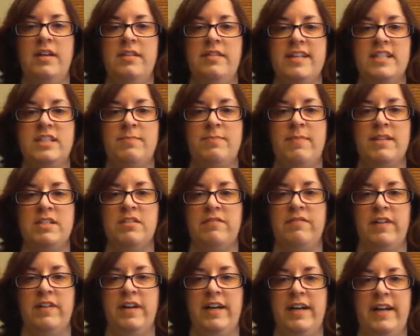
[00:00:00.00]
They
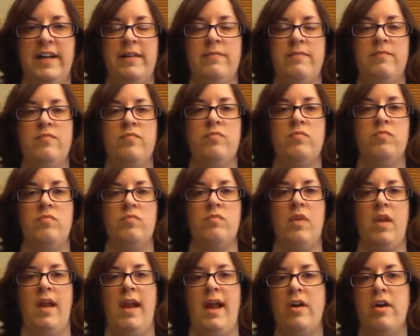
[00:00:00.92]
specify
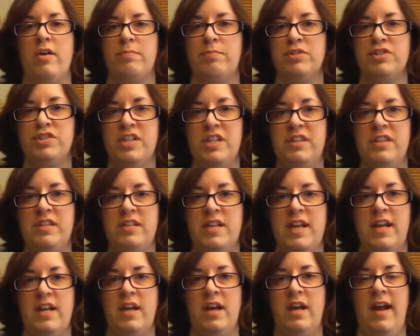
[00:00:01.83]
how to present the
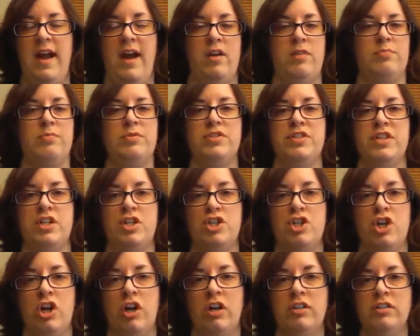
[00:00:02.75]
data, how to present
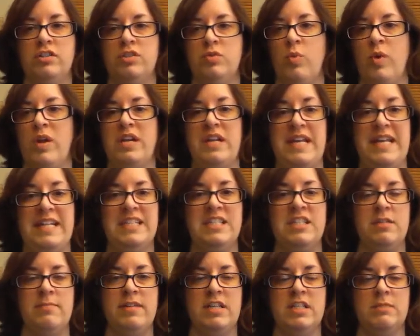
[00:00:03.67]
charts, what
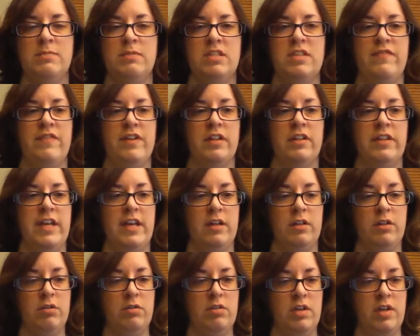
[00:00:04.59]
needs to be specifically
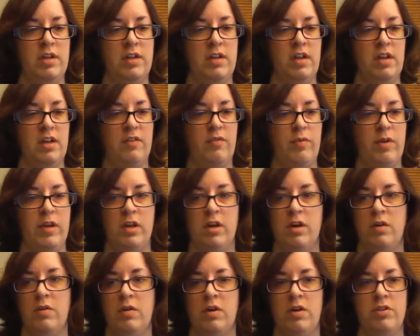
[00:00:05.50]
included, and if we
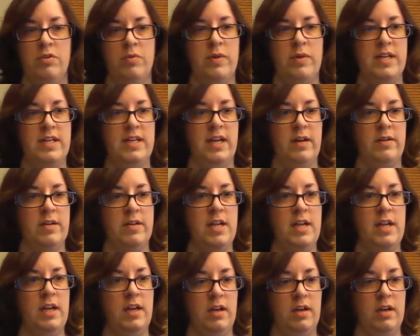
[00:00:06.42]
go all the way down
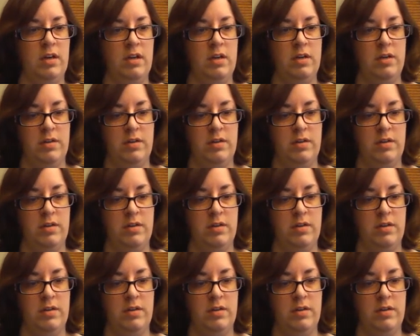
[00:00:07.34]
here,